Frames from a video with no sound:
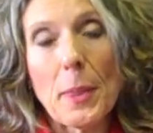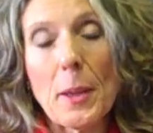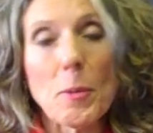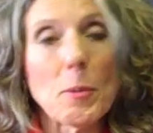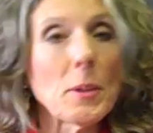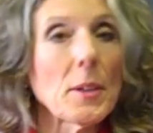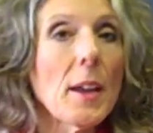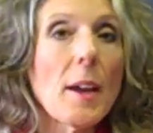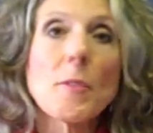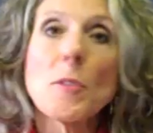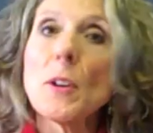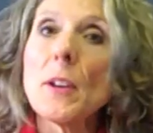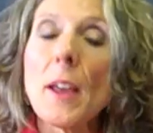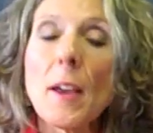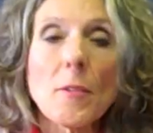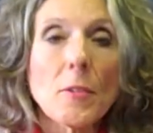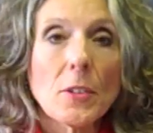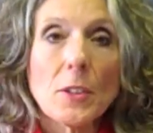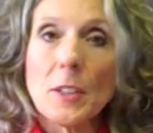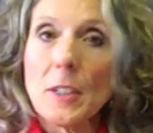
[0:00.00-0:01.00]
There will never,
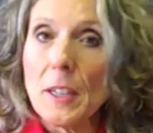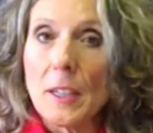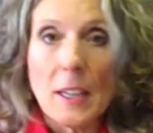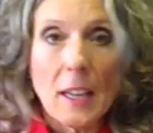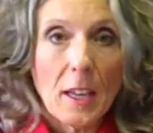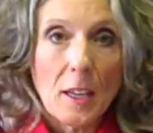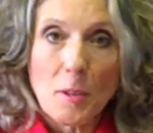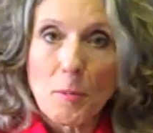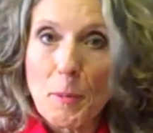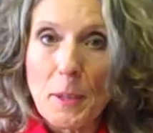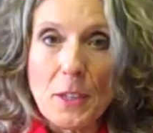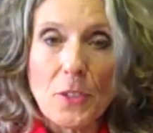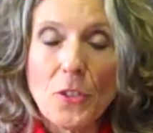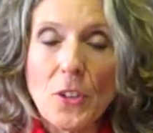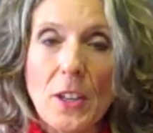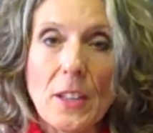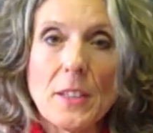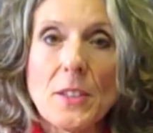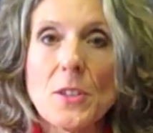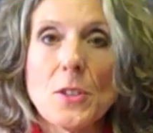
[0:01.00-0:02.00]
never again be a
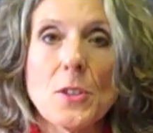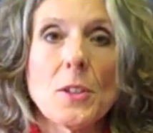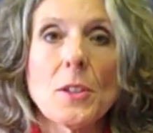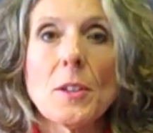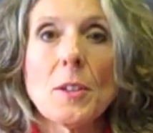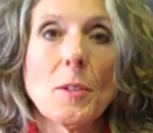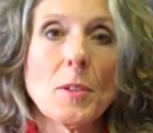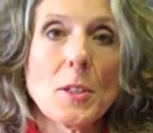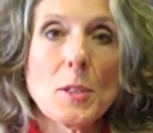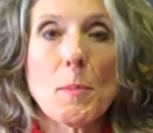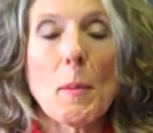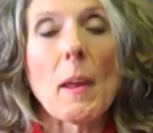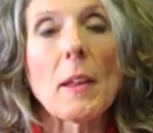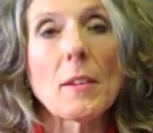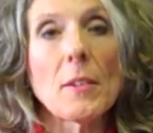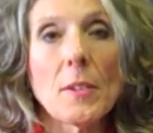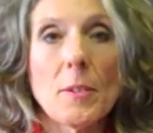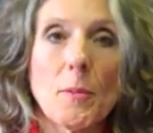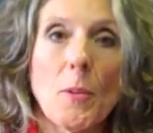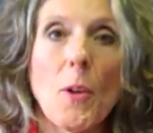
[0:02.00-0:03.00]
chance to
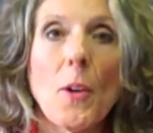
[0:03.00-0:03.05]
spend